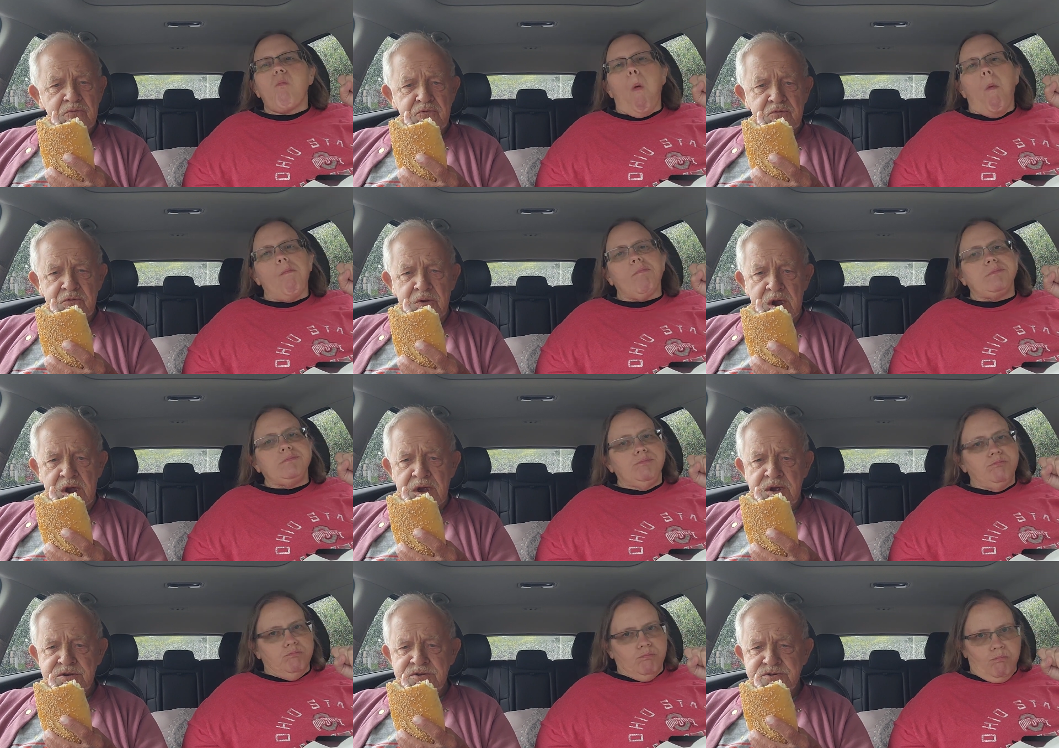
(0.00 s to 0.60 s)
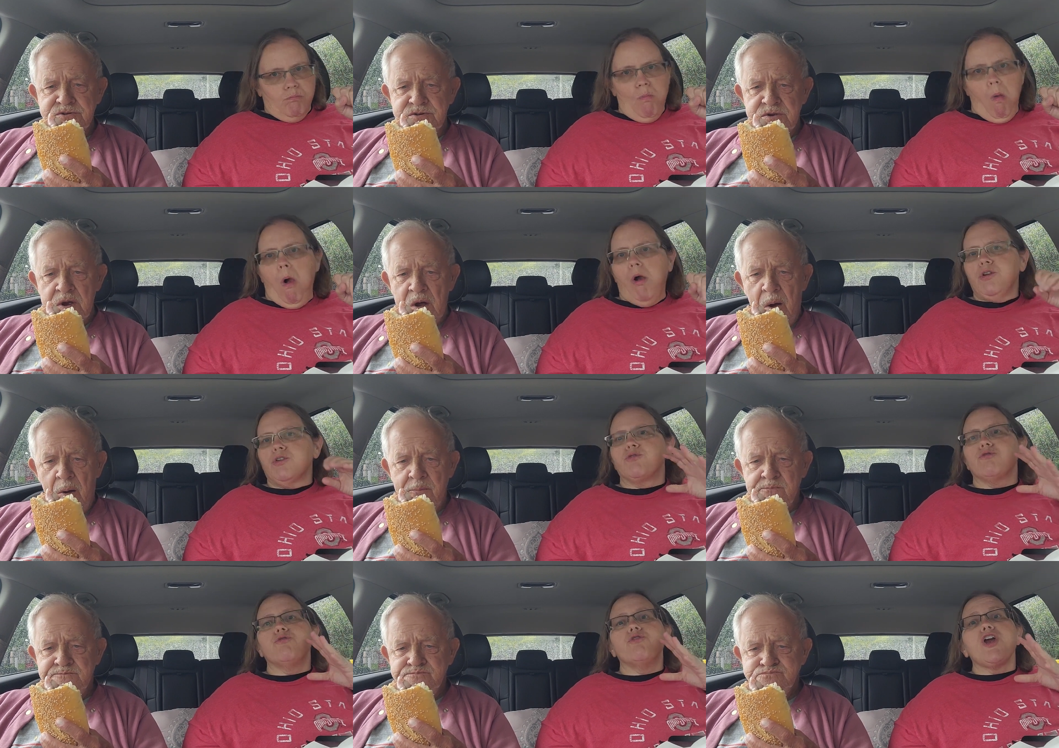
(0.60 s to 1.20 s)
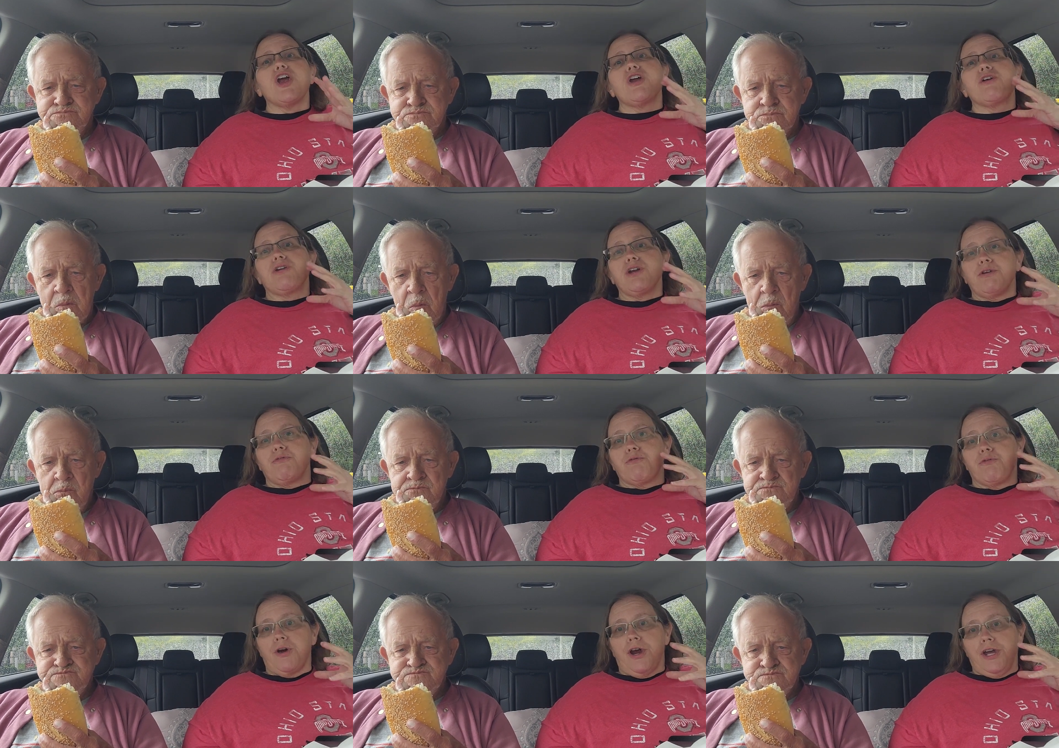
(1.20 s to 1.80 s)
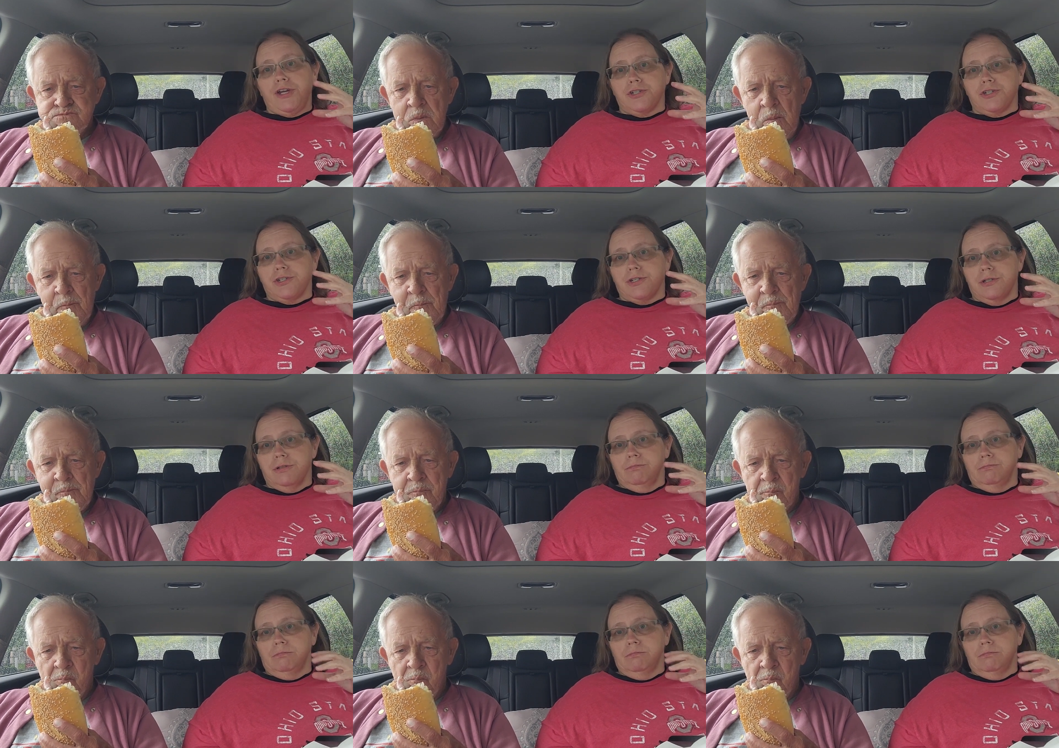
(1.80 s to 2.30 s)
Speaker 1: fresh. It's very fresh.